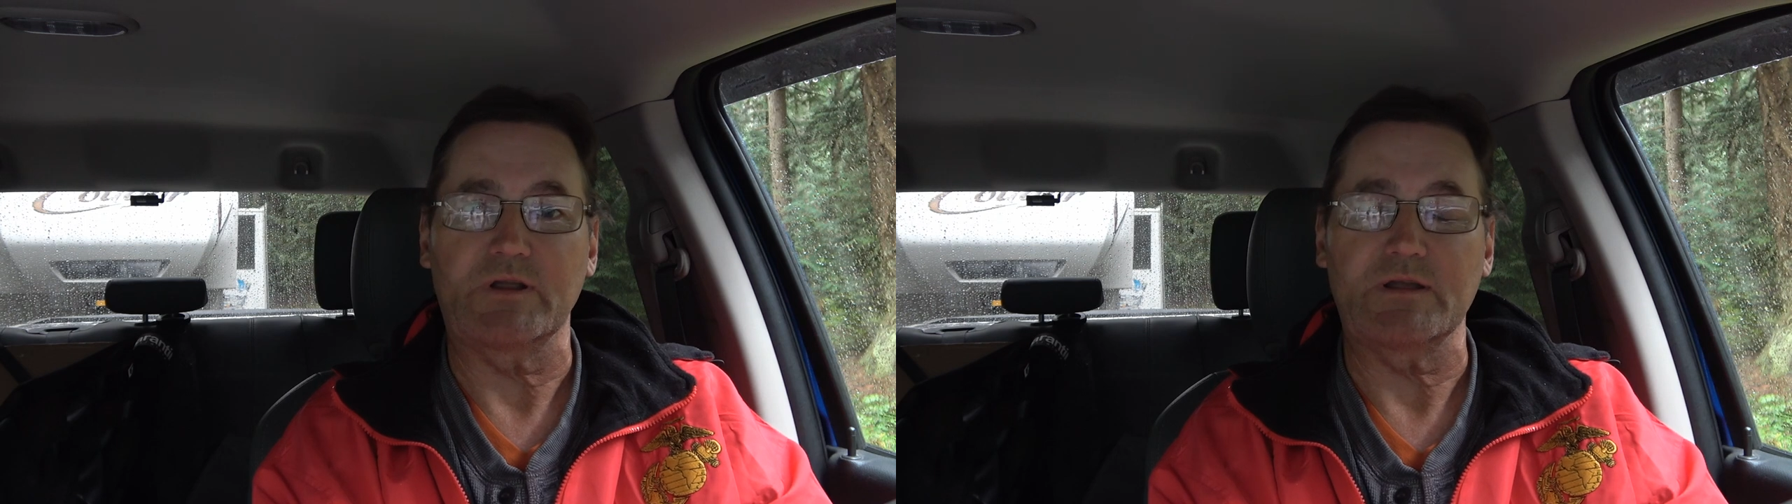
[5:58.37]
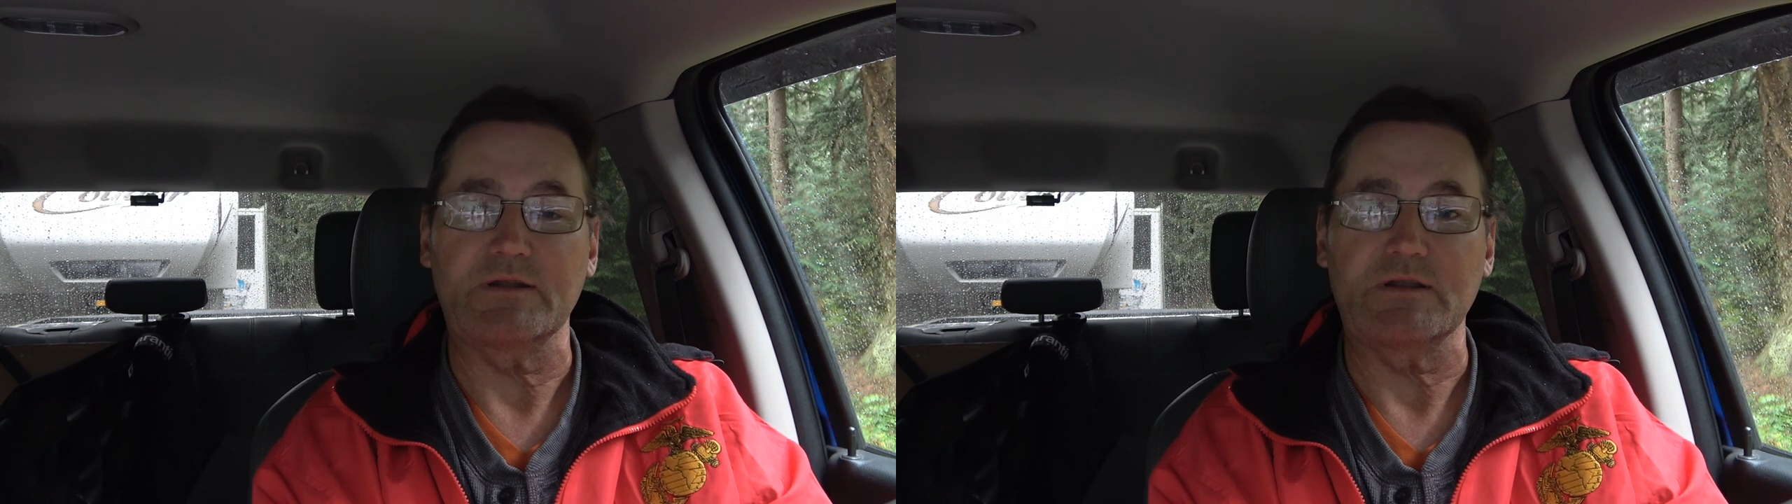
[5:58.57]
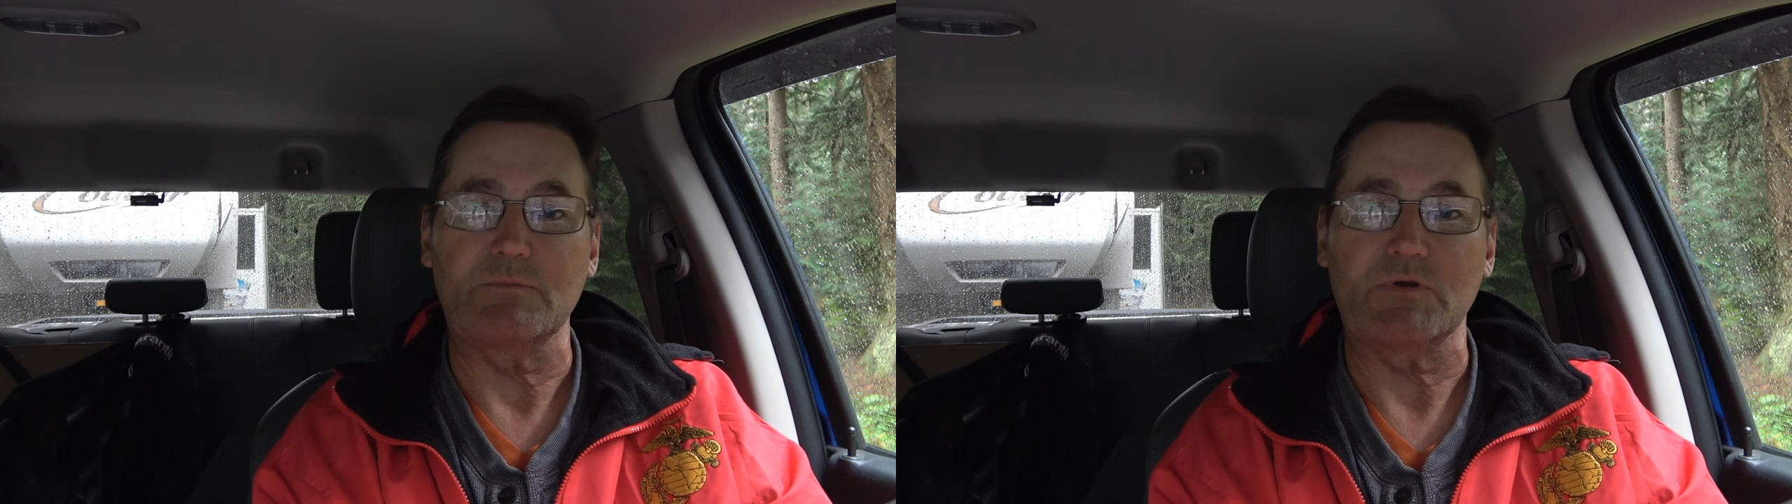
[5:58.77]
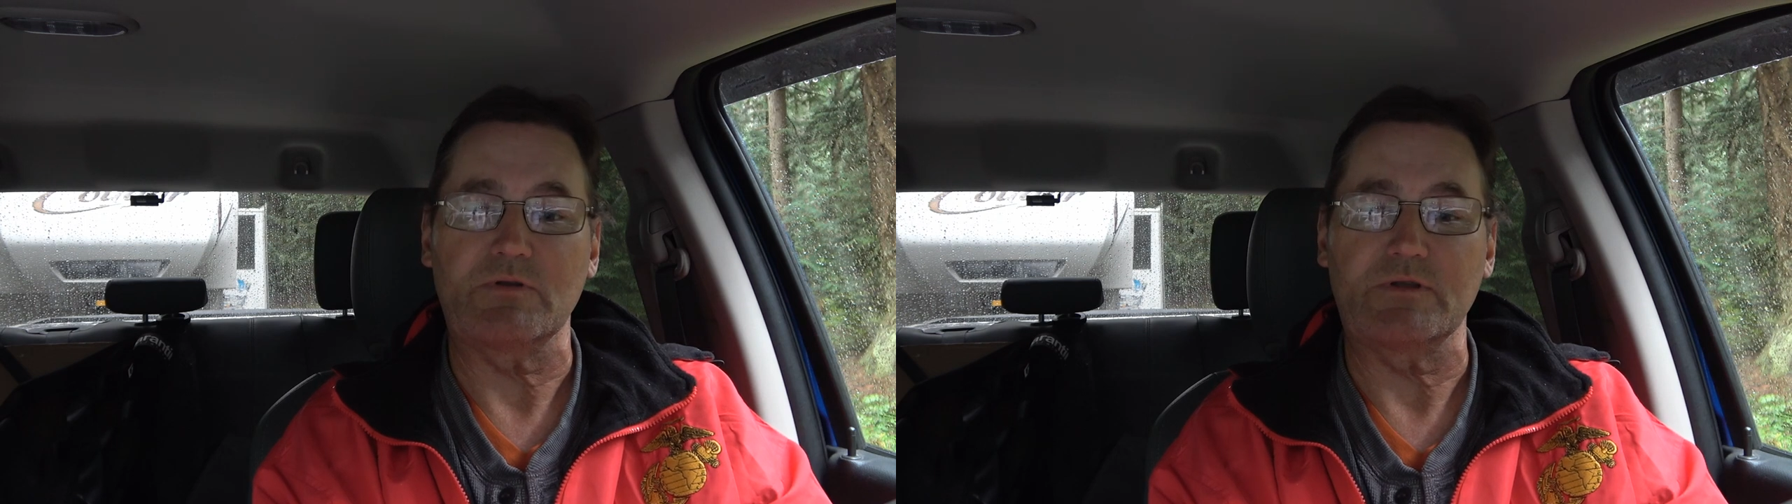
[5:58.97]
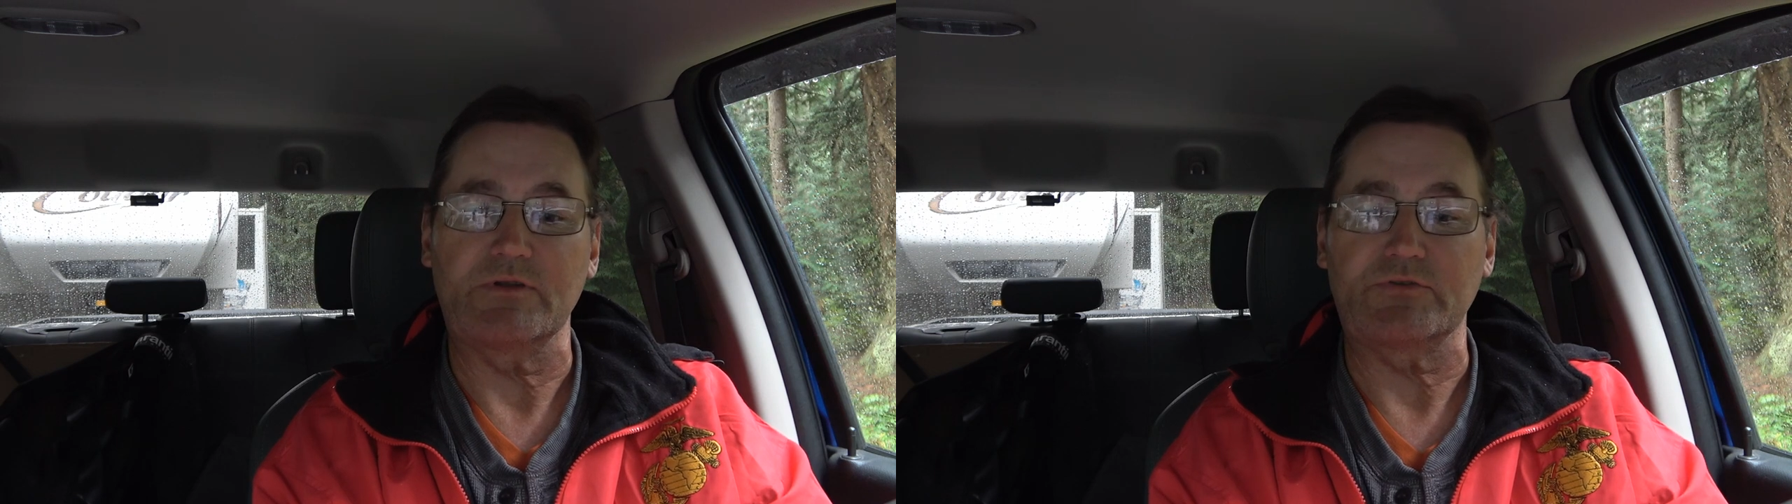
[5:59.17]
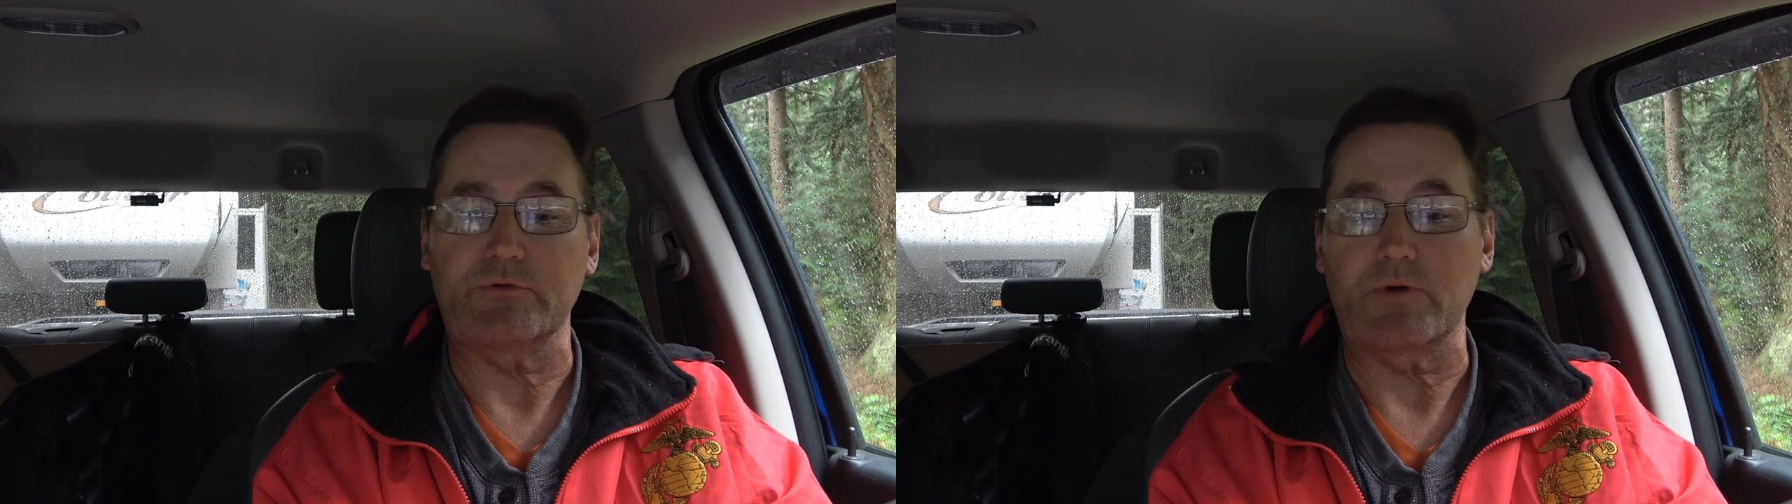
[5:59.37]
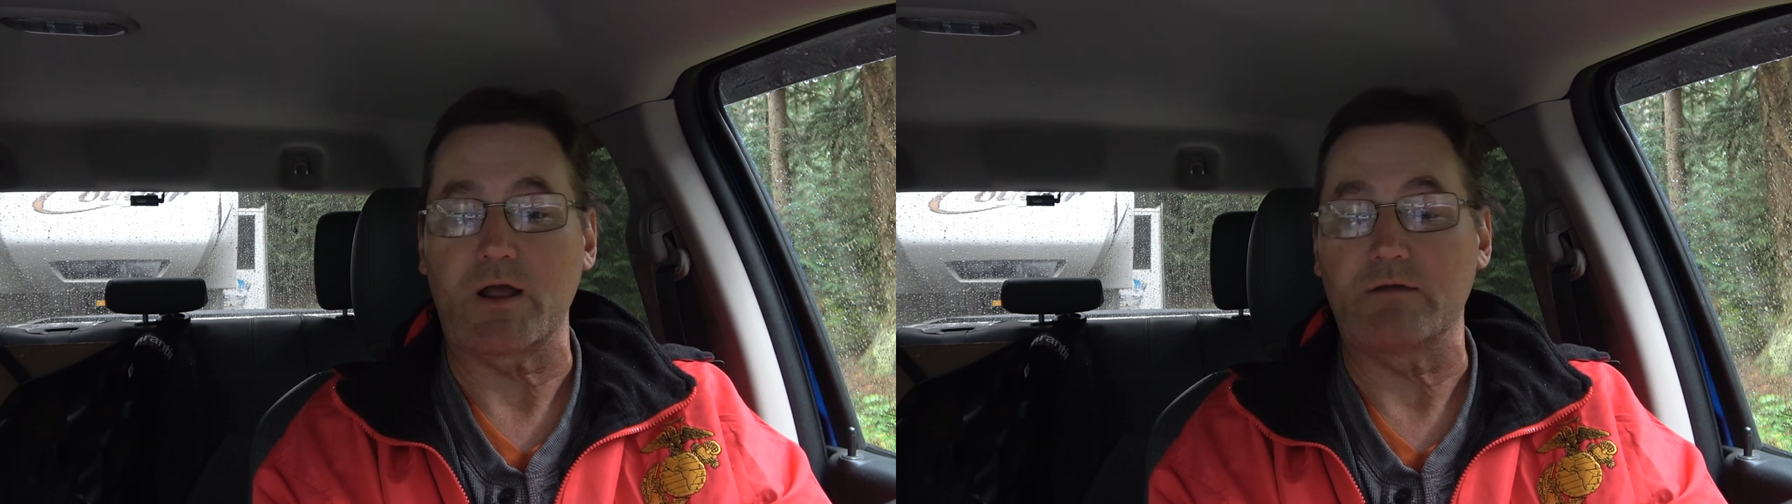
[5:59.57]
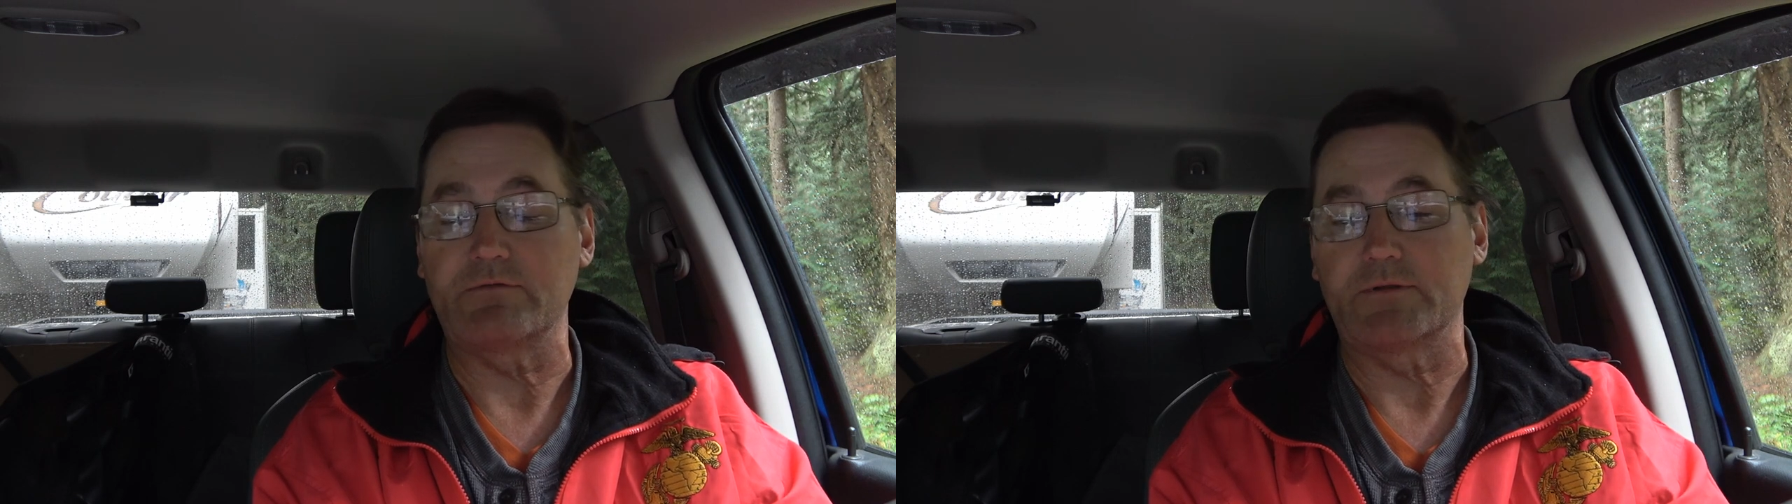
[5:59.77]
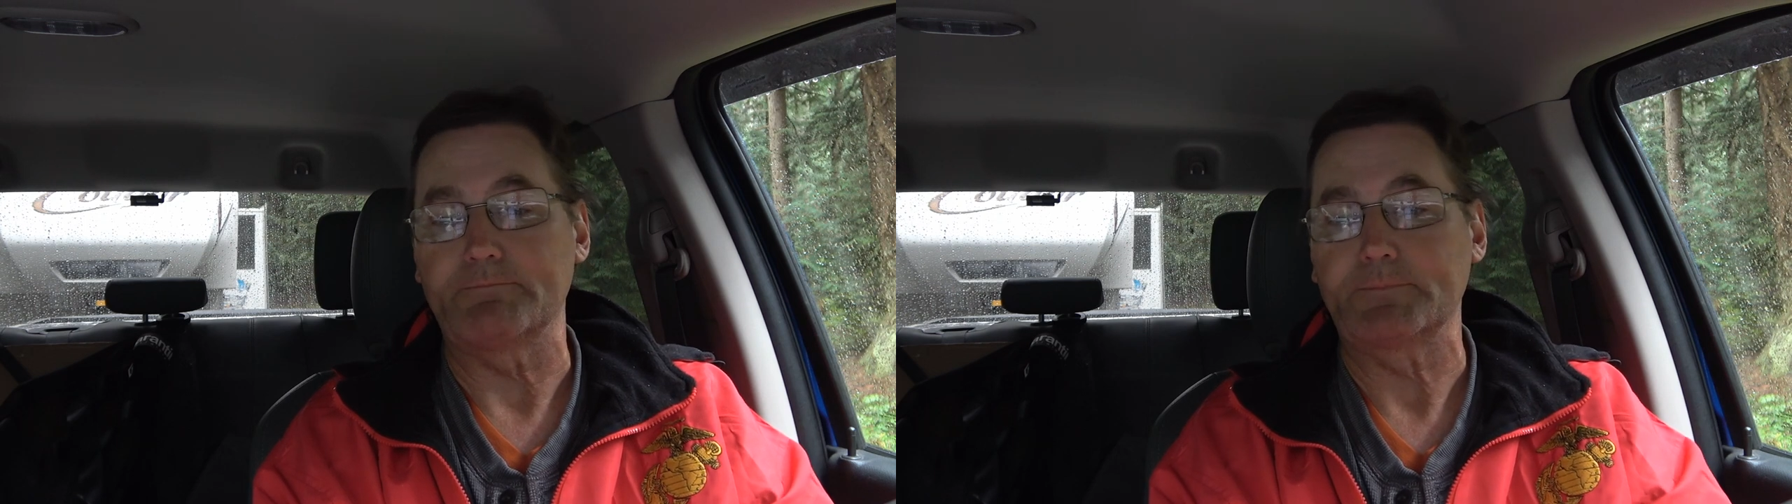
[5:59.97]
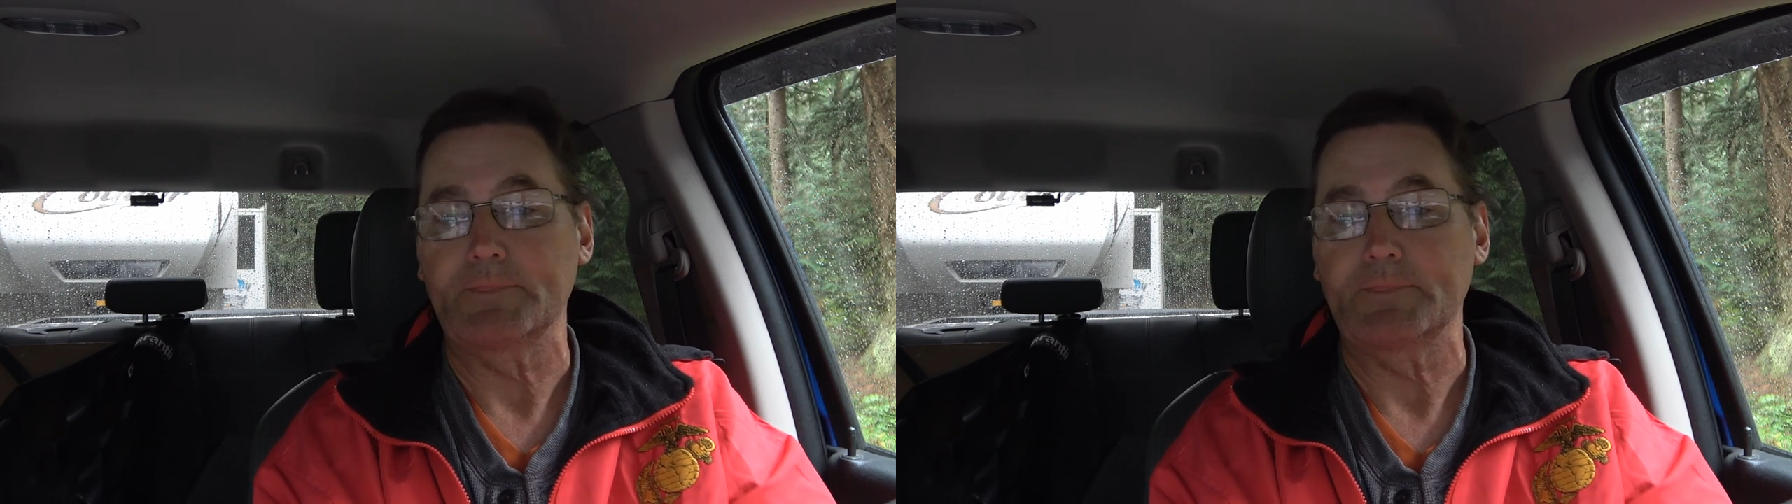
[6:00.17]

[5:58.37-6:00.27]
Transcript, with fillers: I get an email that it's arrived.